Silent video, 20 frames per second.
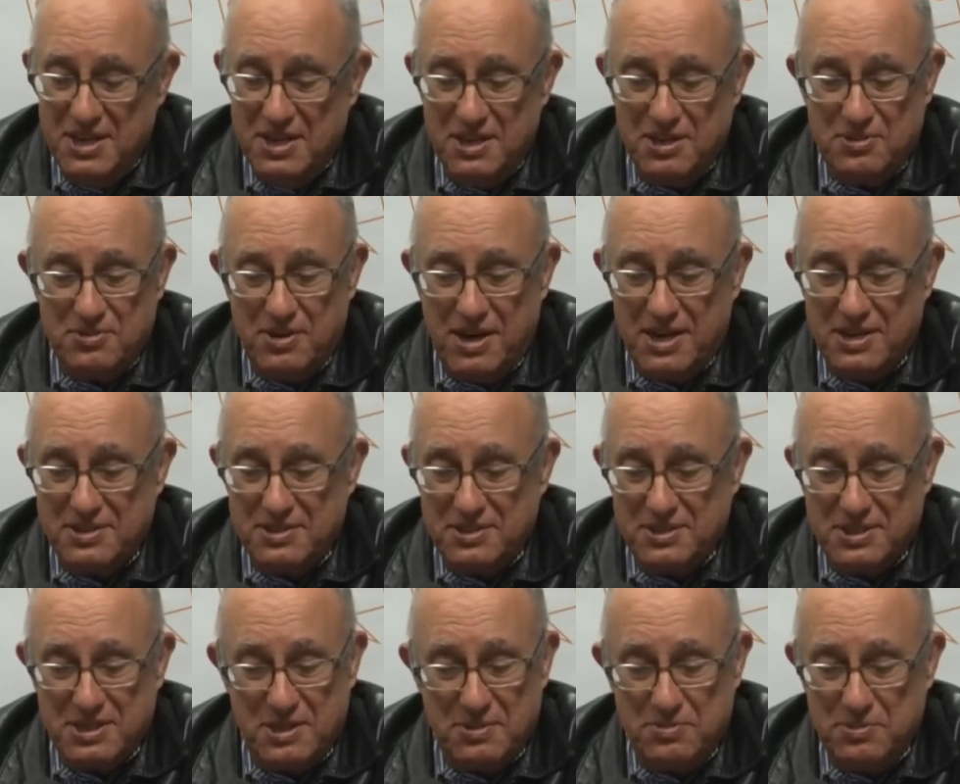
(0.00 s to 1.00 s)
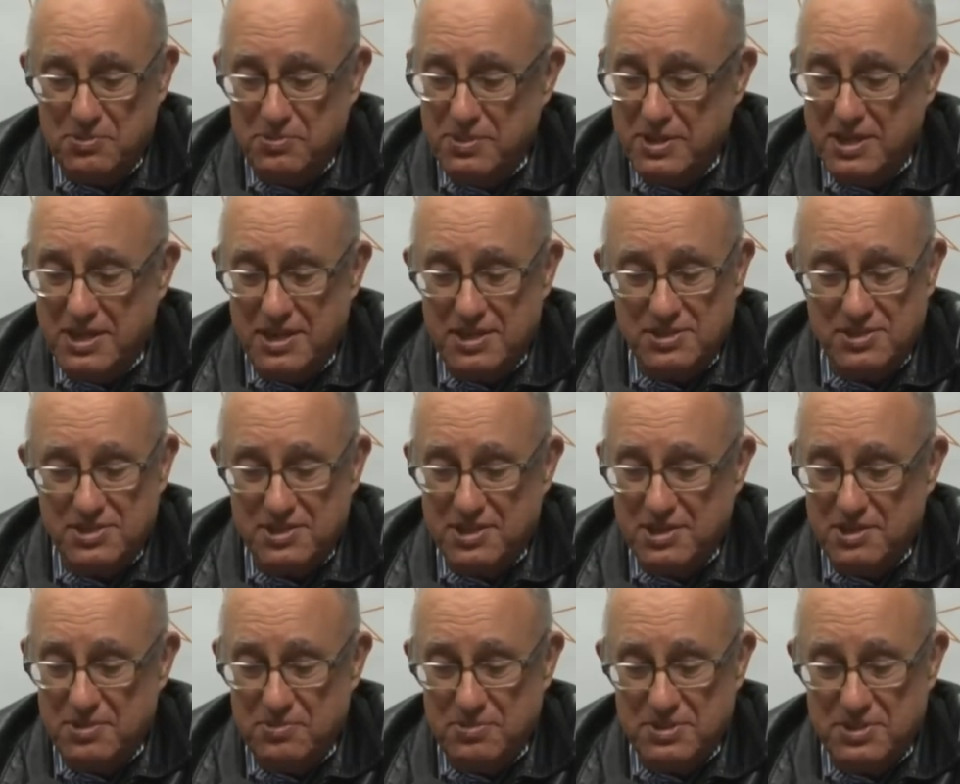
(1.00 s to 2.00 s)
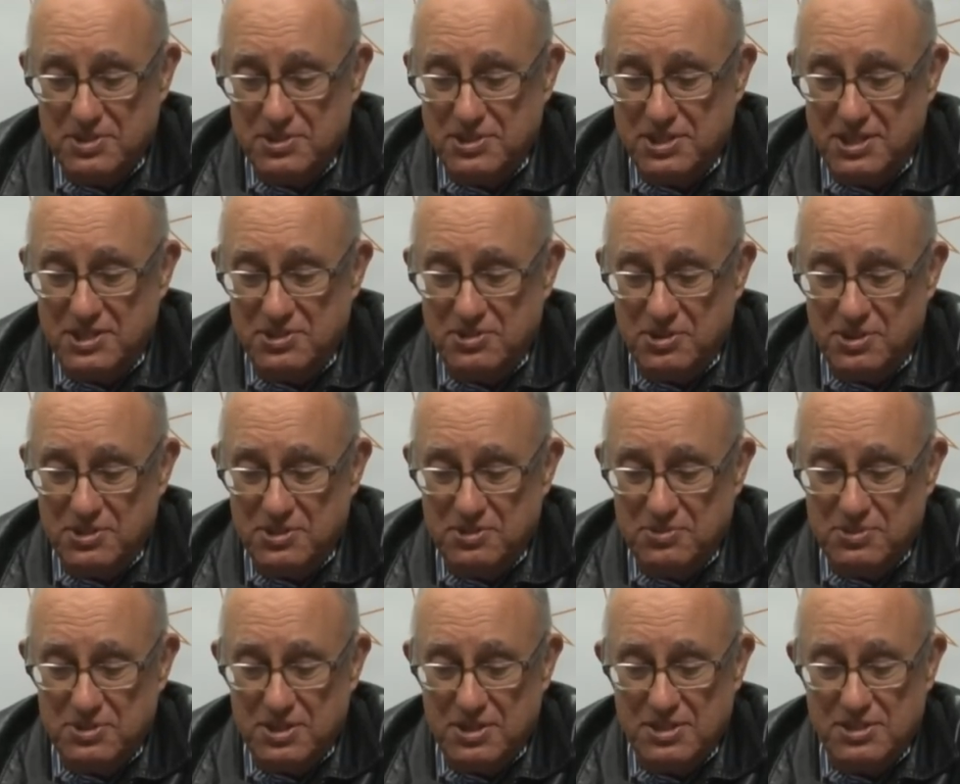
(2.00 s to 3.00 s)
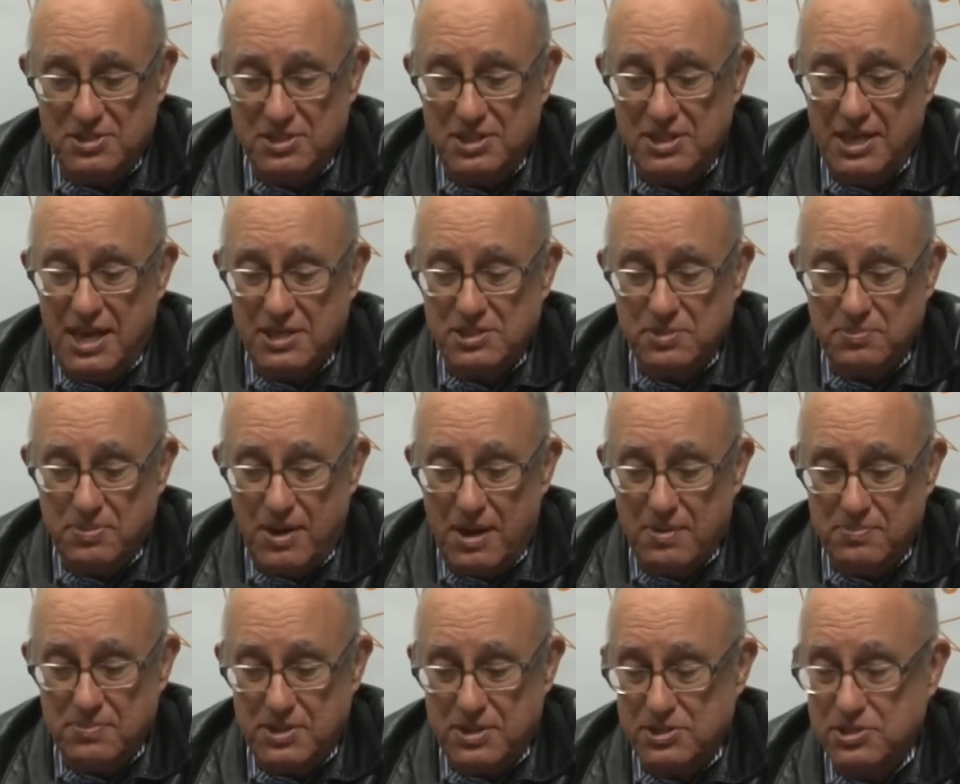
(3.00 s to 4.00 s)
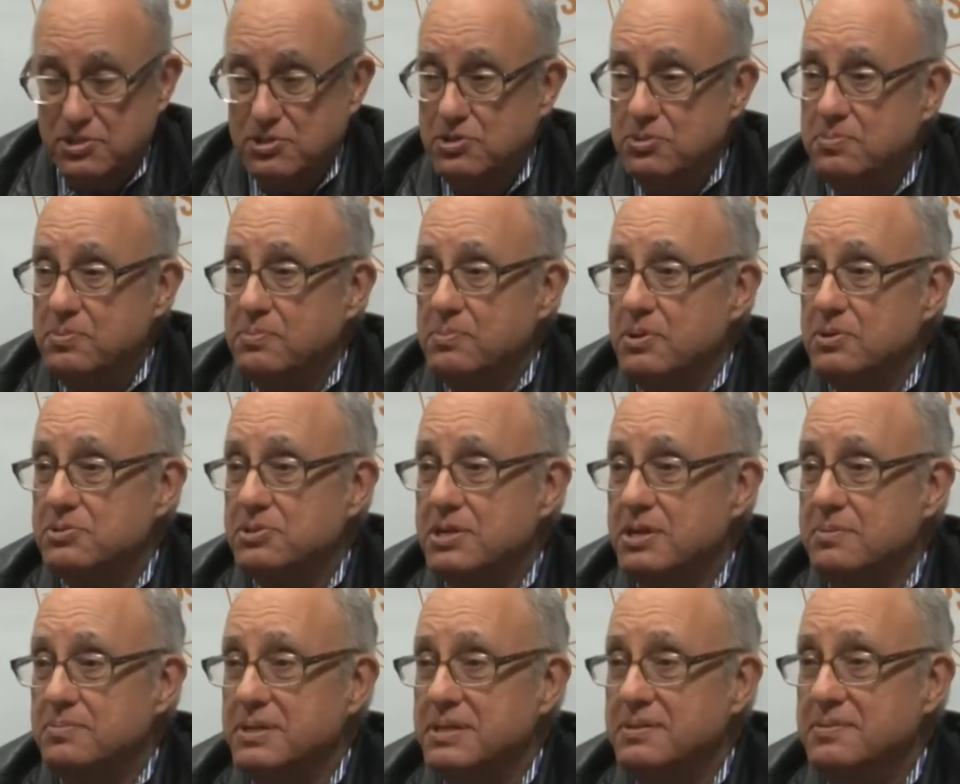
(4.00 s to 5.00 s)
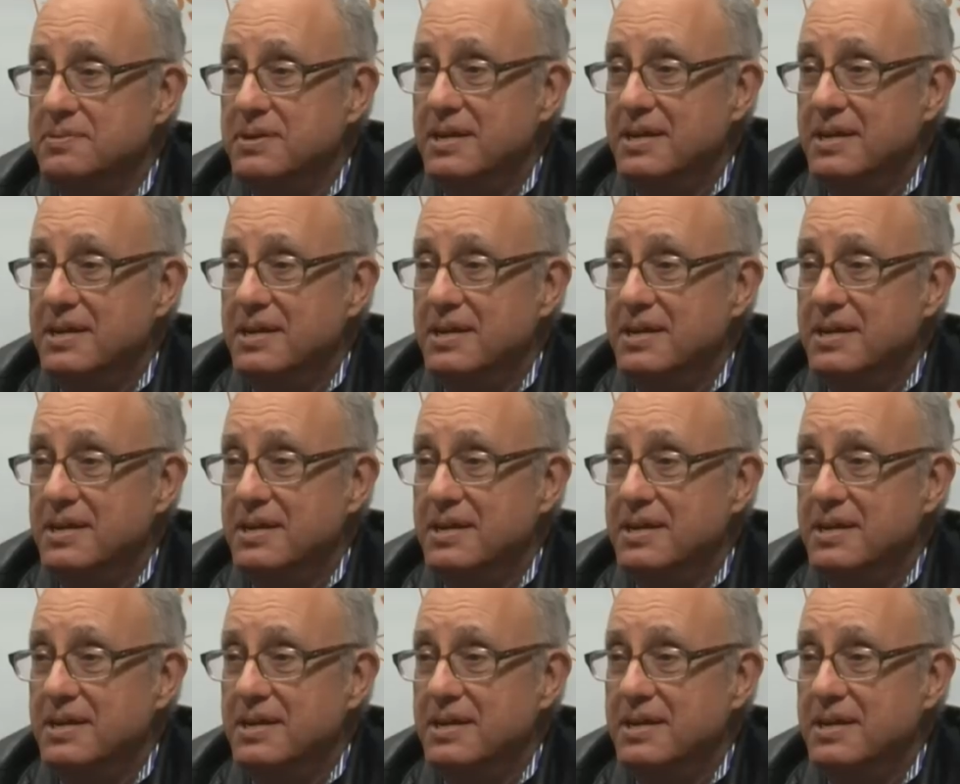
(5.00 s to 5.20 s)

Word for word: uh, Chronicle a couple weekends ago, what the city's going to do with the city has a problem because the Super Bowl is coming,